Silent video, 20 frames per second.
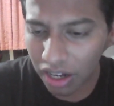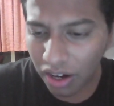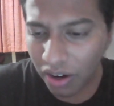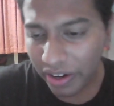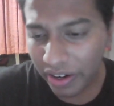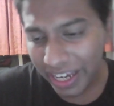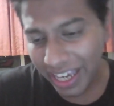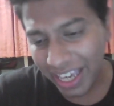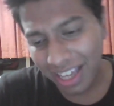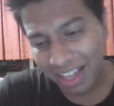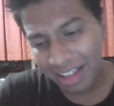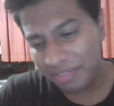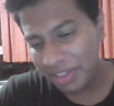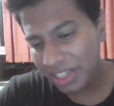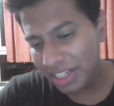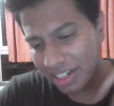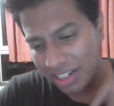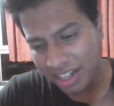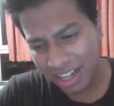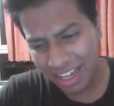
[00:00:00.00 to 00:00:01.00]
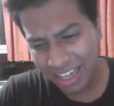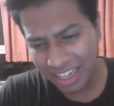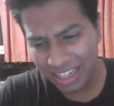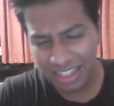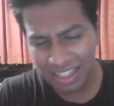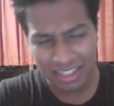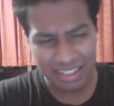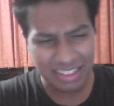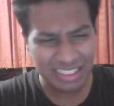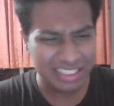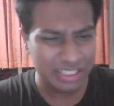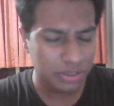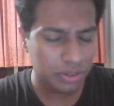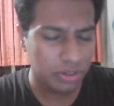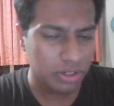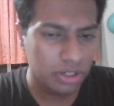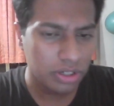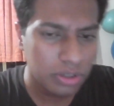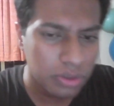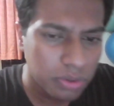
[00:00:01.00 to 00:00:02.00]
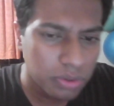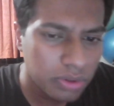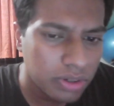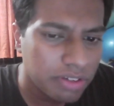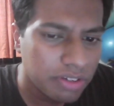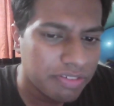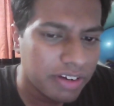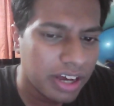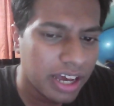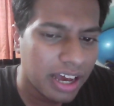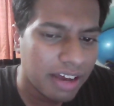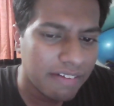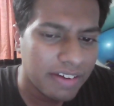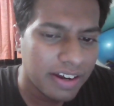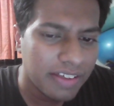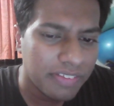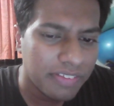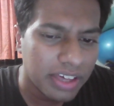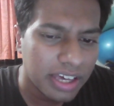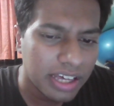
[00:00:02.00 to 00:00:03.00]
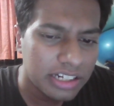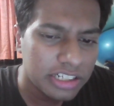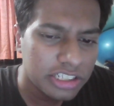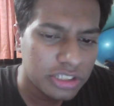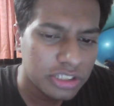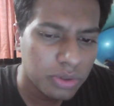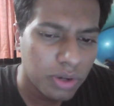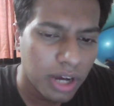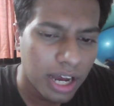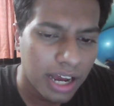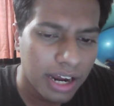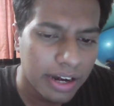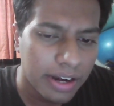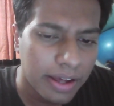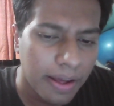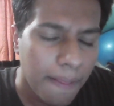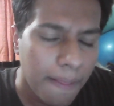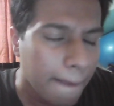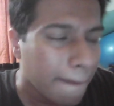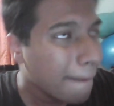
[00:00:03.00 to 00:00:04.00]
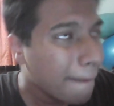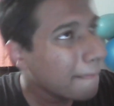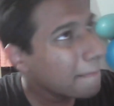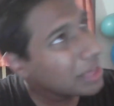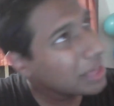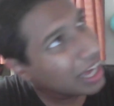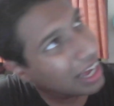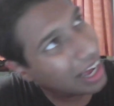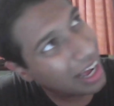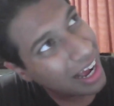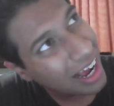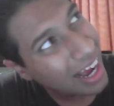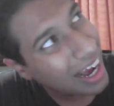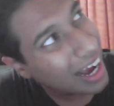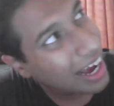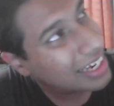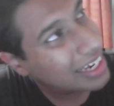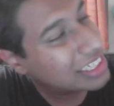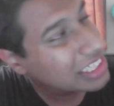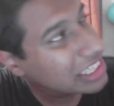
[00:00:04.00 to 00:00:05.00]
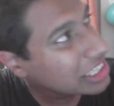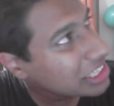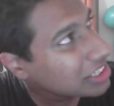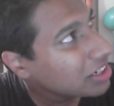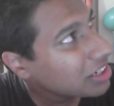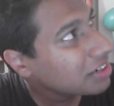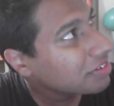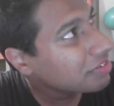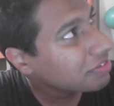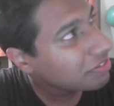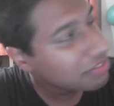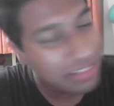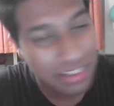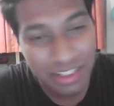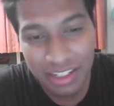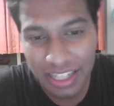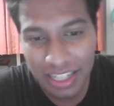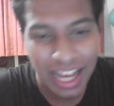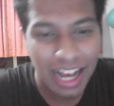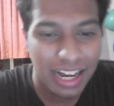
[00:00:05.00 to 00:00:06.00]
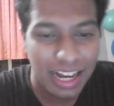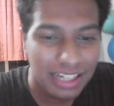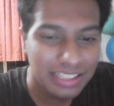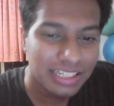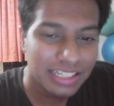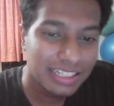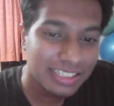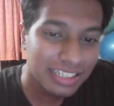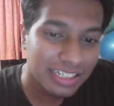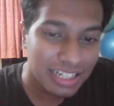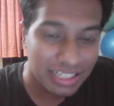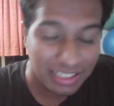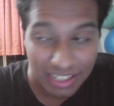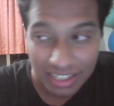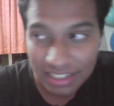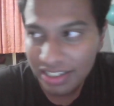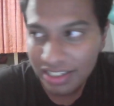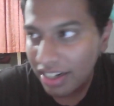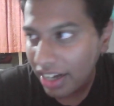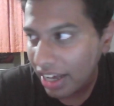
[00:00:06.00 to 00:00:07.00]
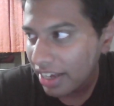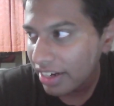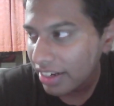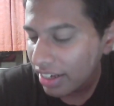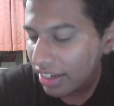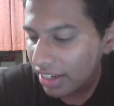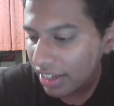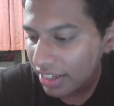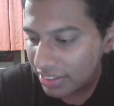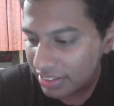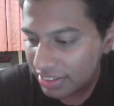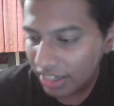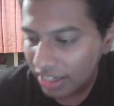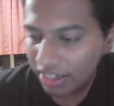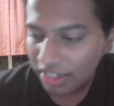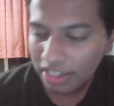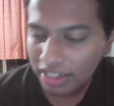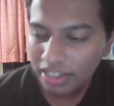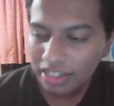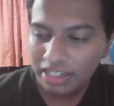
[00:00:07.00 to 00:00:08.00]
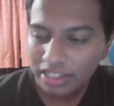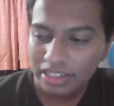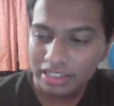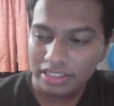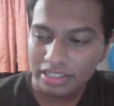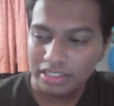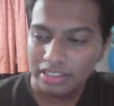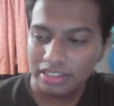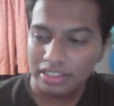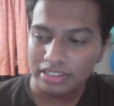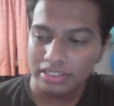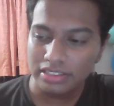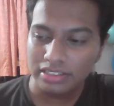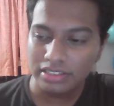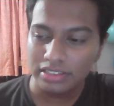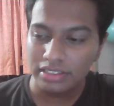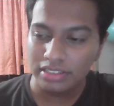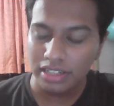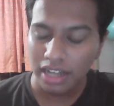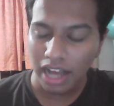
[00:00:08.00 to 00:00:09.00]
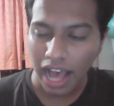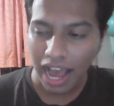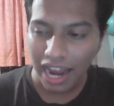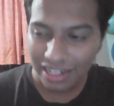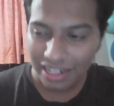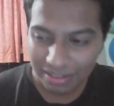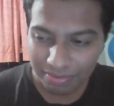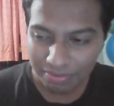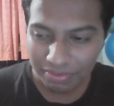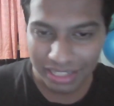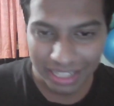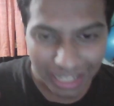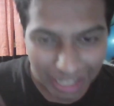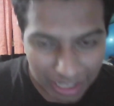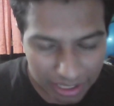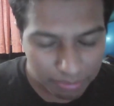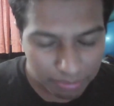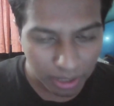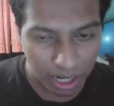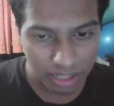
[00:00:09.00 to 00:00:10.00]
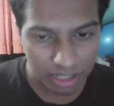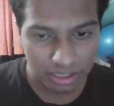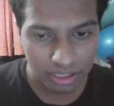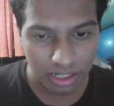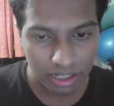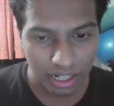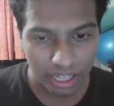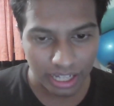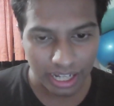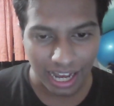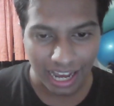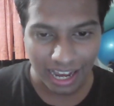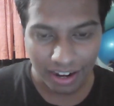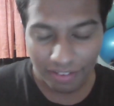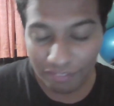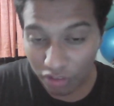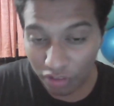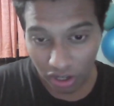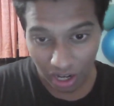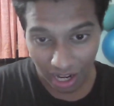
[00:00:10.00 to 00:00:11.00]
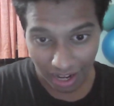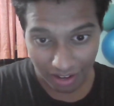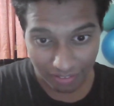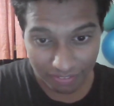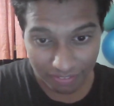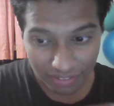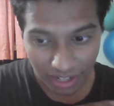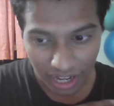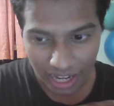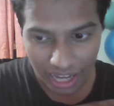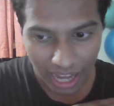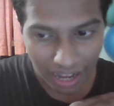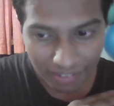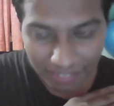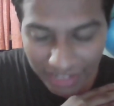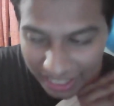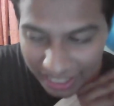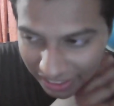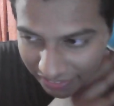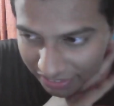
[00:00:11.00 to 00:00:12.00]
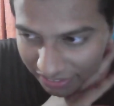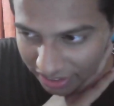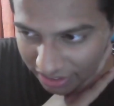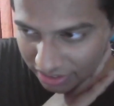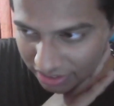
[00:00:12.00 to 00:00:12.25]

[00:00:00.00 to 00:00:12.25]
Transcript: yeah, I mean, I don't know if I have anything else to add. I just sort of, yeah, just as I said that, I realized that Adam killed Martha. Like, I haven't even